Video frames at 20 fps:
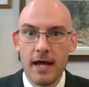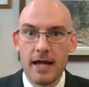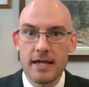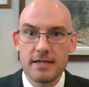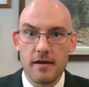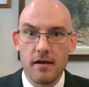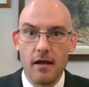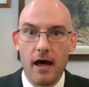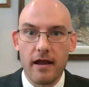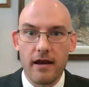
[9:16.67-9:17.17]

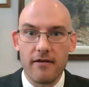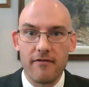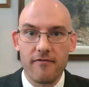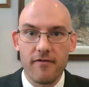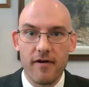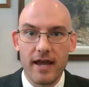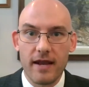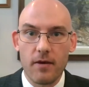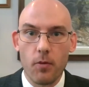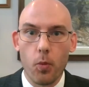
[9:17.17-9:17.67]
to not
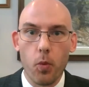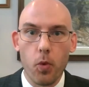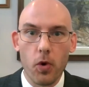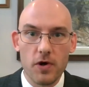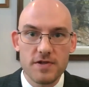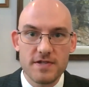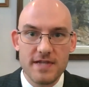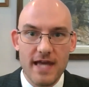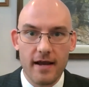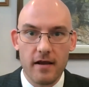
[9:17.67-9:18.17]
invite
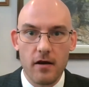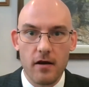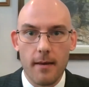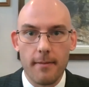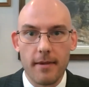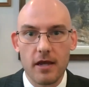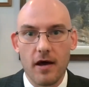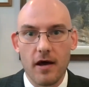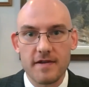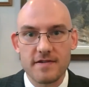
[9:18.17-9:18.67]
worse
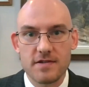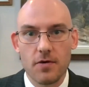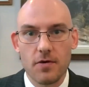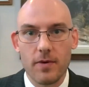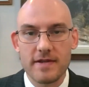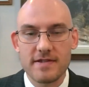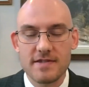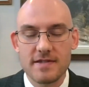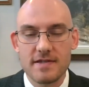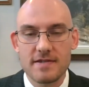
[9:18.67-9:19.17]
economic
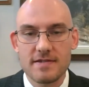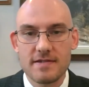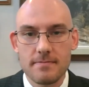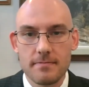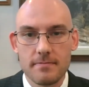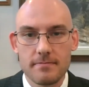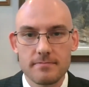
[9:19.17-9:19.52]
consequences.